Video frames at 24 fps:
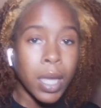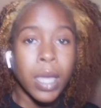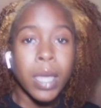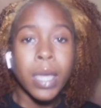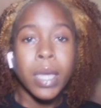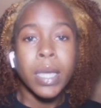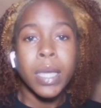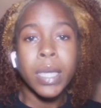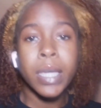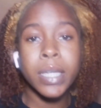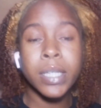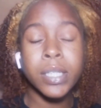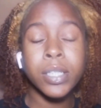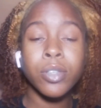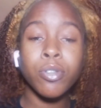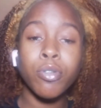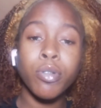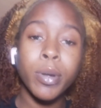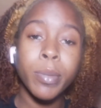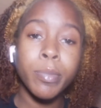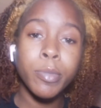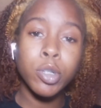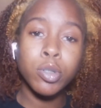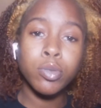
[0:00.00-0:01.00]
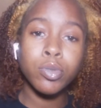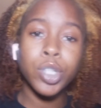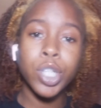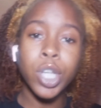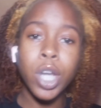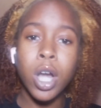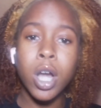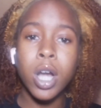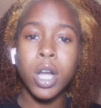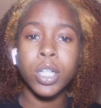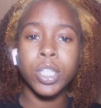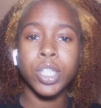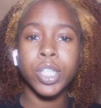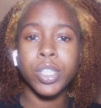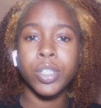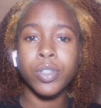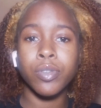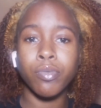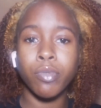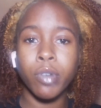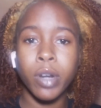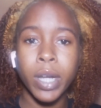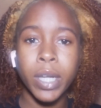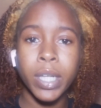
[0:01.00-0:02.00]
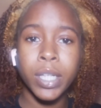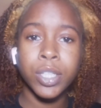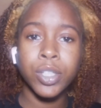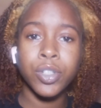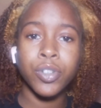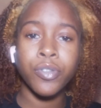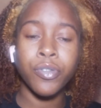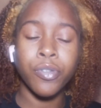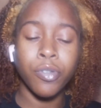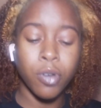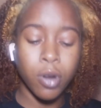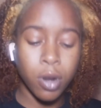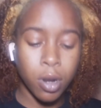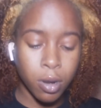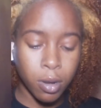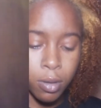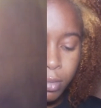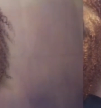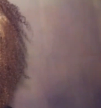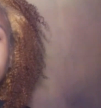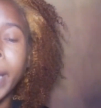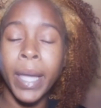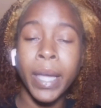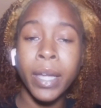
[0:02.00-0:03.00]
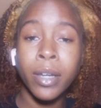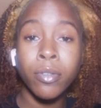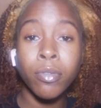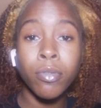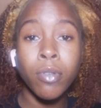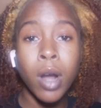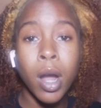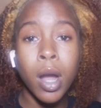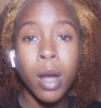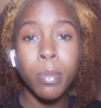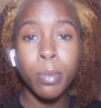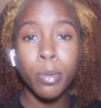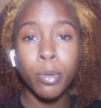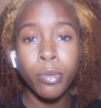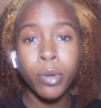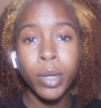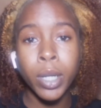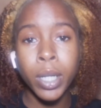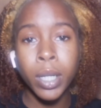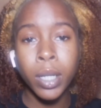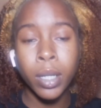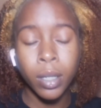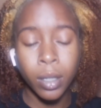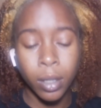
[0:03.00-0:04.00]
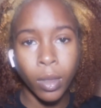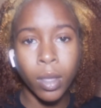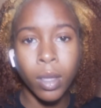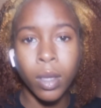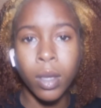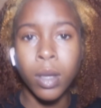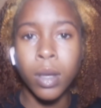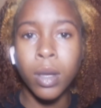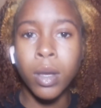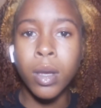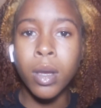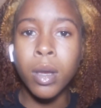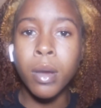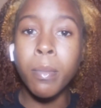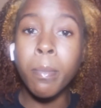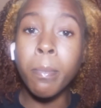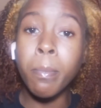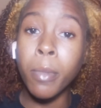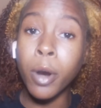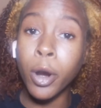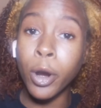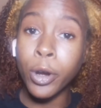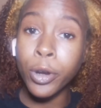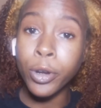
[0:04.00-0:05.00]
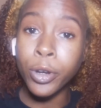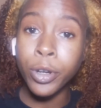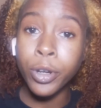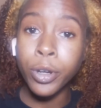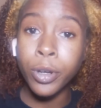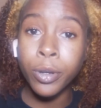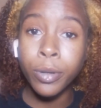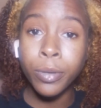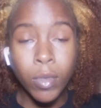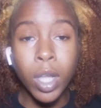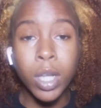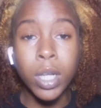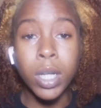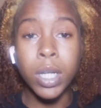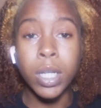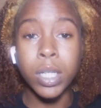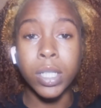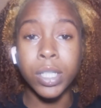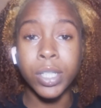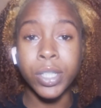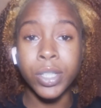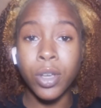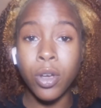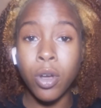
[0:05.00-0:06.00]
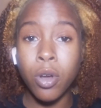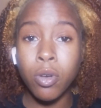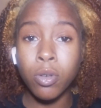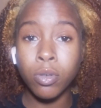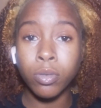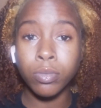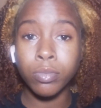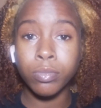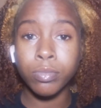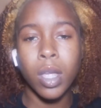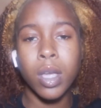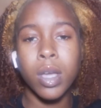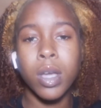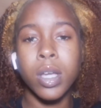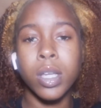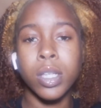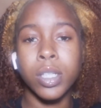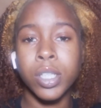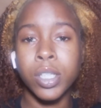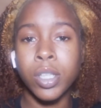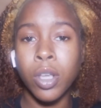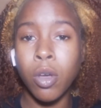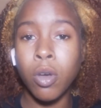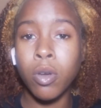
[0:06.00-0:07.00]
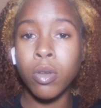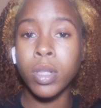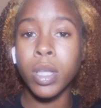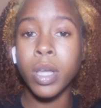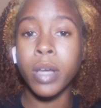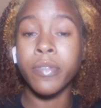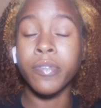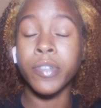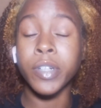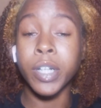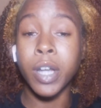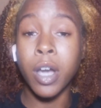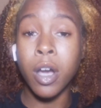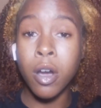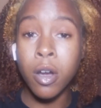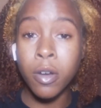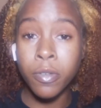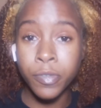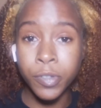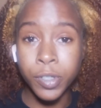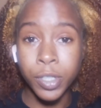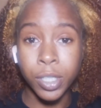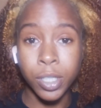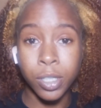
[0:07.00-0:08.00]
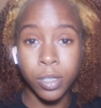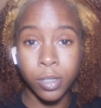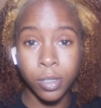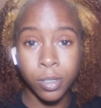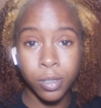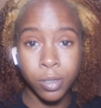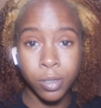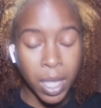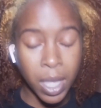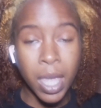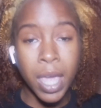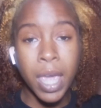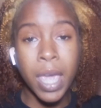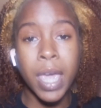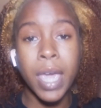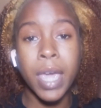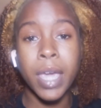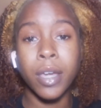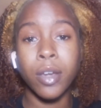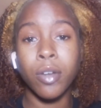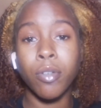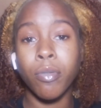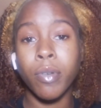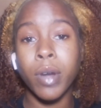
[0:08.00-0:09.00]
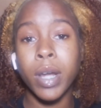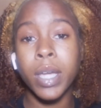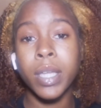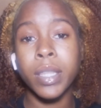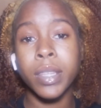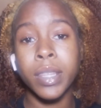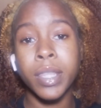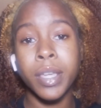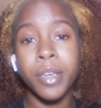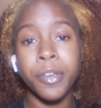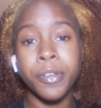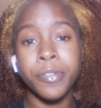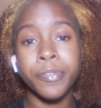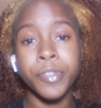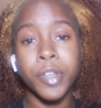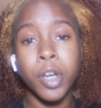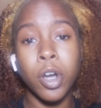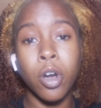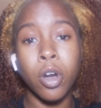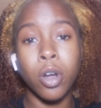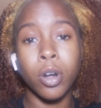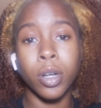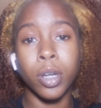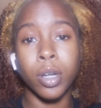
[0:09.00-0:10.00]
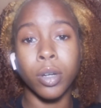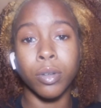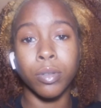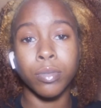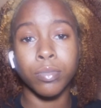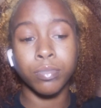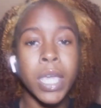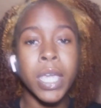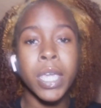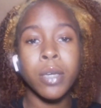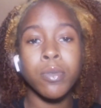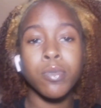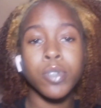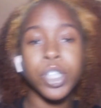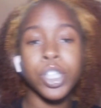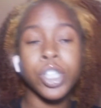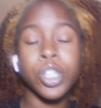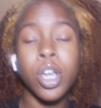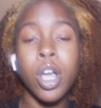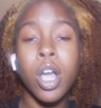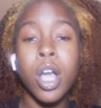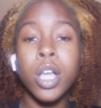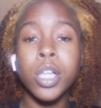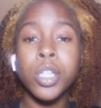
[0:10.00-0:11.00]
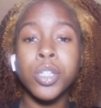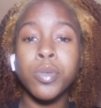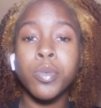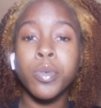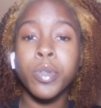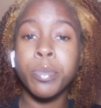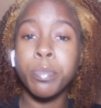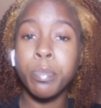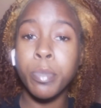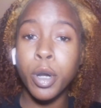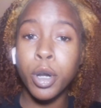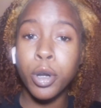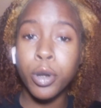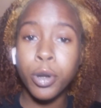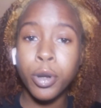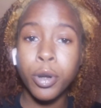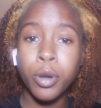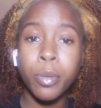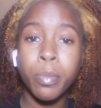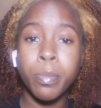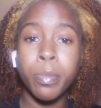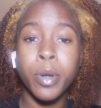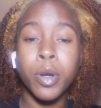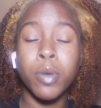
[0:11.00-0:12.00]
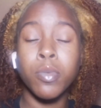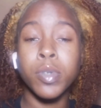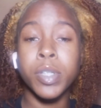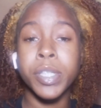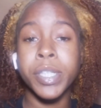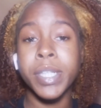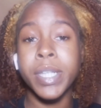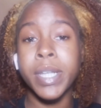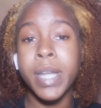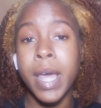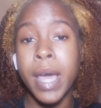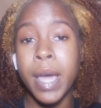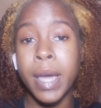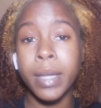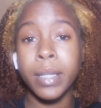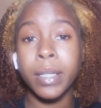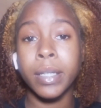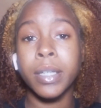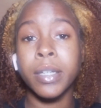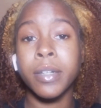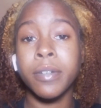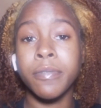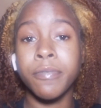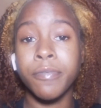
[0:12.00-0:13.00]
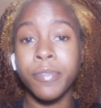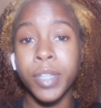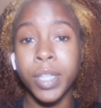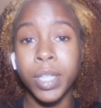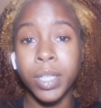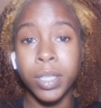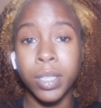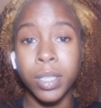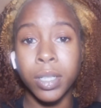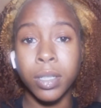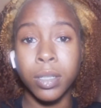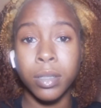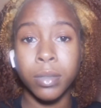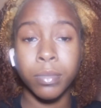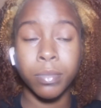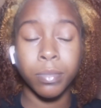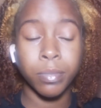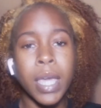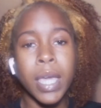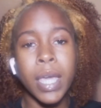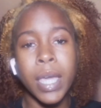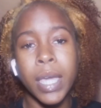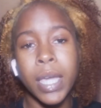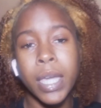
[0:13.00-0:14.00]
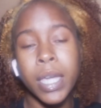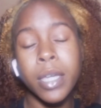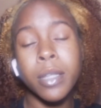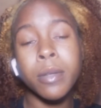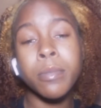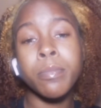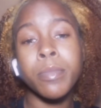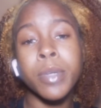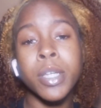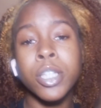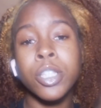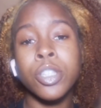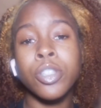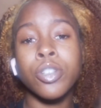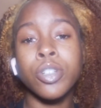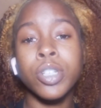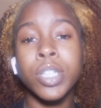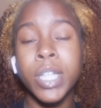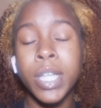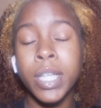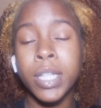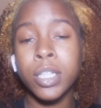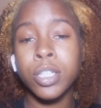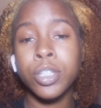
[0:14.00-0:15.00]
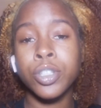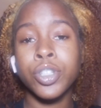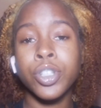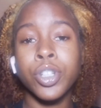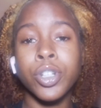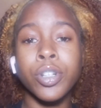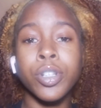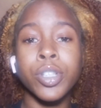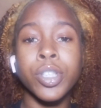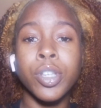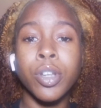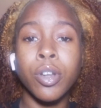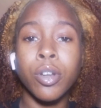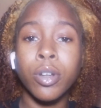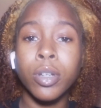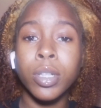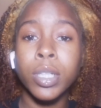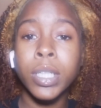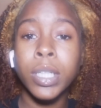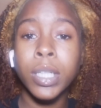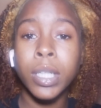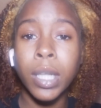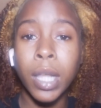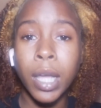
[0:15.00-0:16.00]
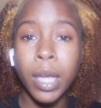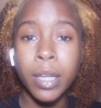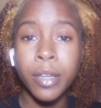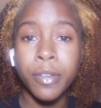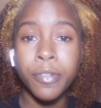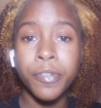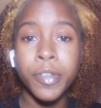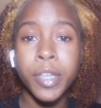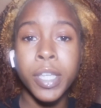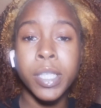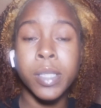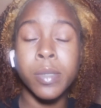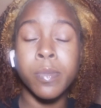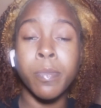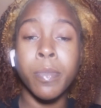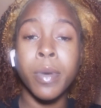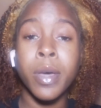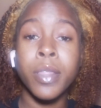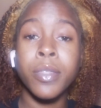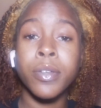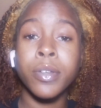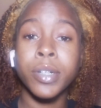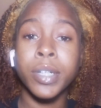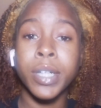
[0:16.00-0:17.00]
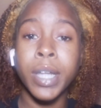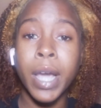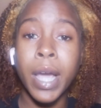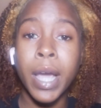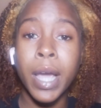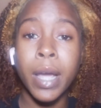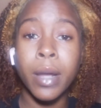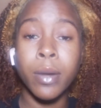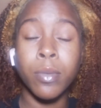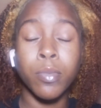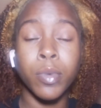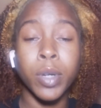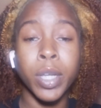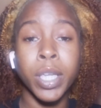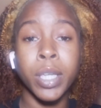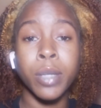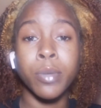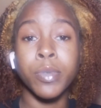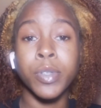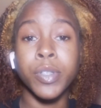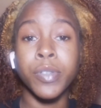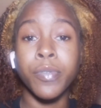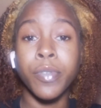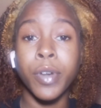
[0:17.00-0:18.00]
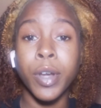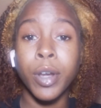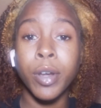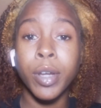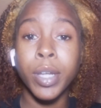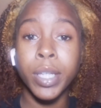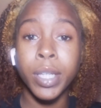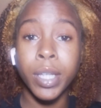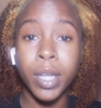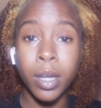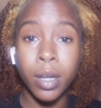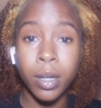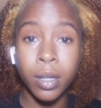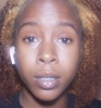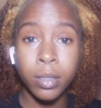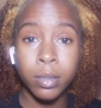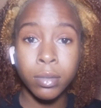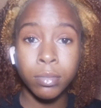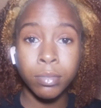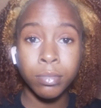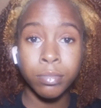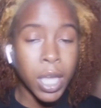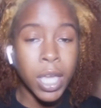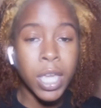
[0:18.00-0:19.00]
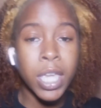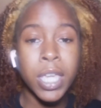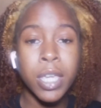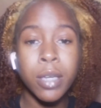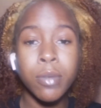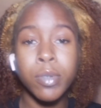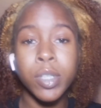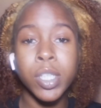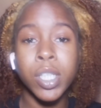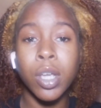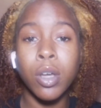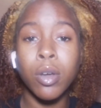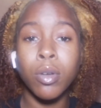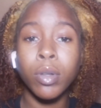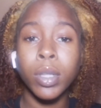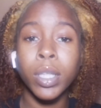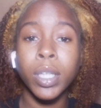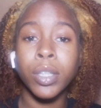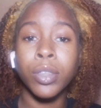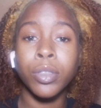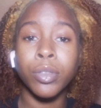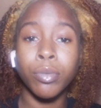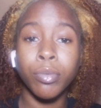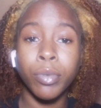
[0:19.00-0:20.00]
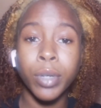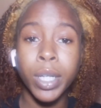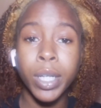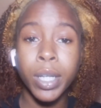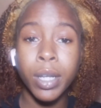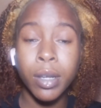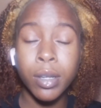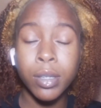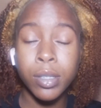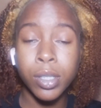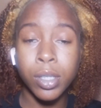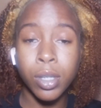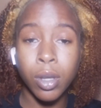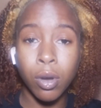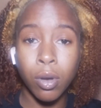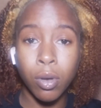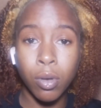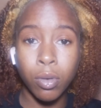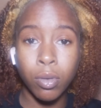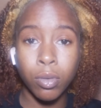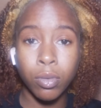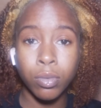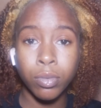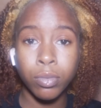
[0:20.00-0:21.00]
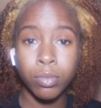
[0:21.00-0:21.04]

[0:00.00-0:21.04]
His criminal charges range from bank robbery, murder, assault, assault of an officer, and grand theft auto. He was charged with murder but was not convicted. In Mr. Dillinger's early life, his mother died when he was very young. He was only three years old.